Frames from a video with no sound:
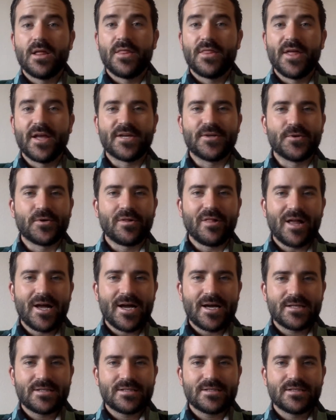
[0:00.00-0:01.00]
Thank you,
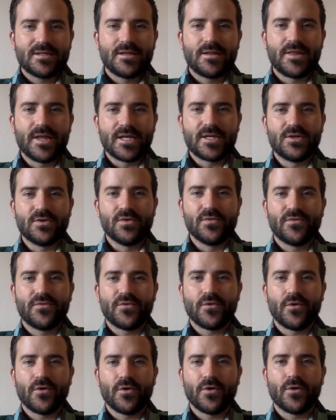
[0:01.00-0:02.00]
class. Thank you
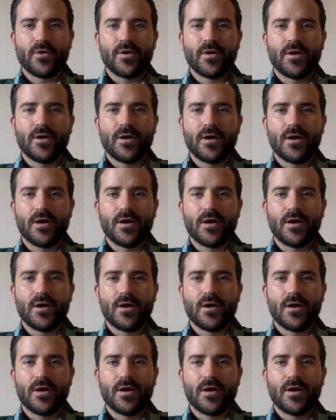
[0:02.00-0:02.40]
for